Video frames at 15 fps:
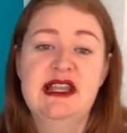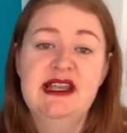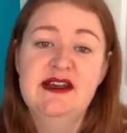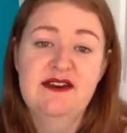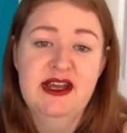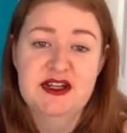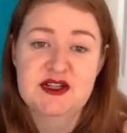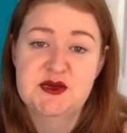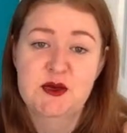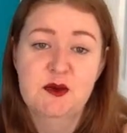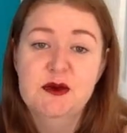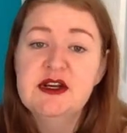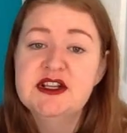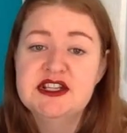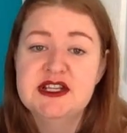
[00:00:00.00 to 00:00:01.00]
They have actual
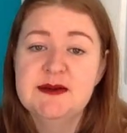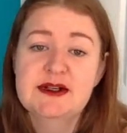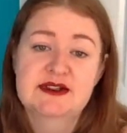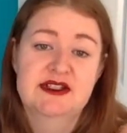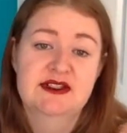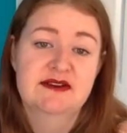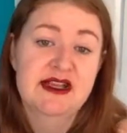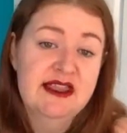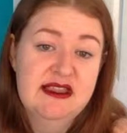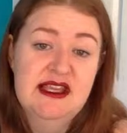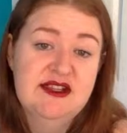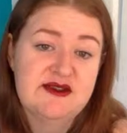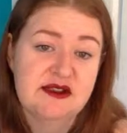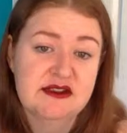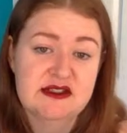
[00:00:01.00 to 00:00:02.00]
worship because they're a
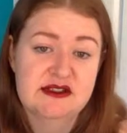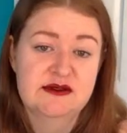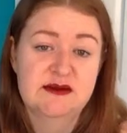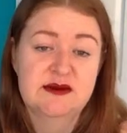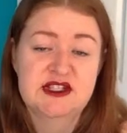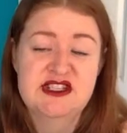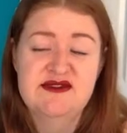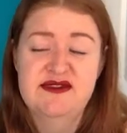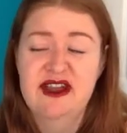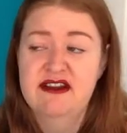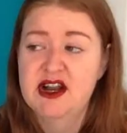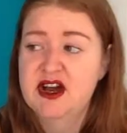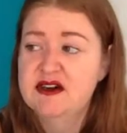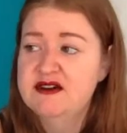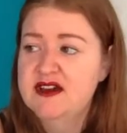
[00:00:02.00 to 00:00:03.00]
cathedral, so which is fair
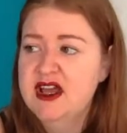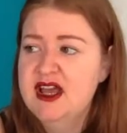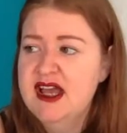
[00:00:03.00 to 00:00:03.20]
enough.